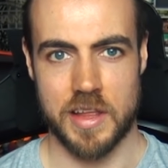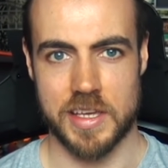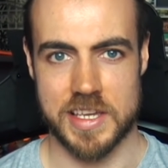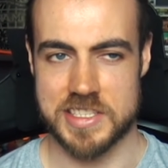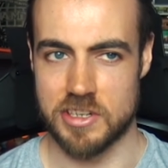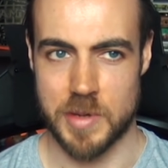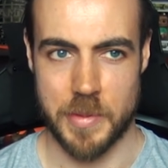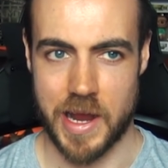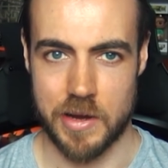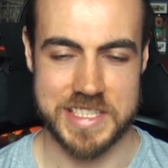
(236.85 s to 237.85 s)
I still
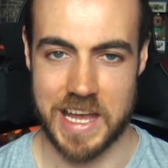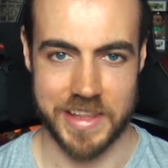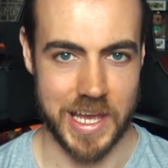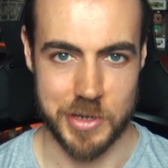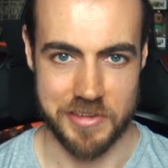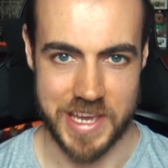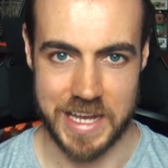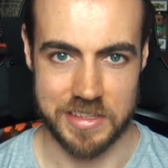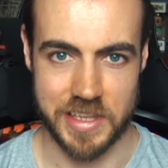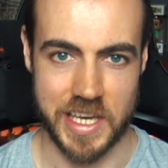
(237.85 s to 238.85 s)
remember exactly how I
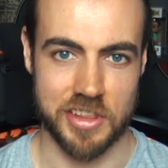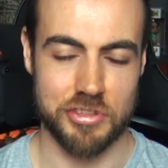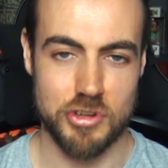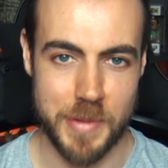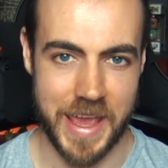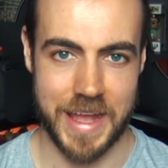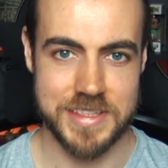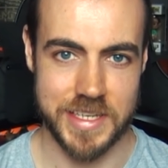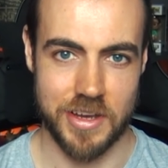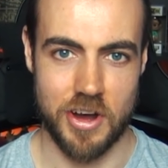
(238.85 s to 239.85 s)
reacted. I threw my
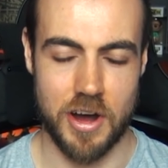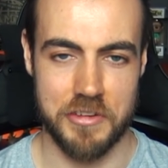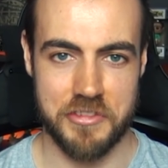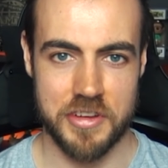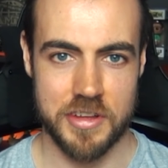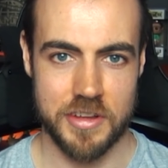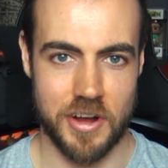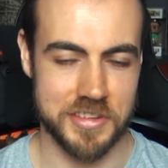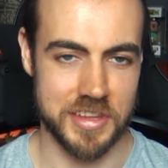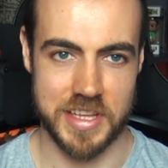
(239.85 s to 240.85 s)
headset off
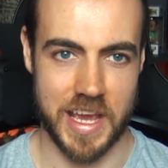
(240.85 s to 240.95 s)
onto the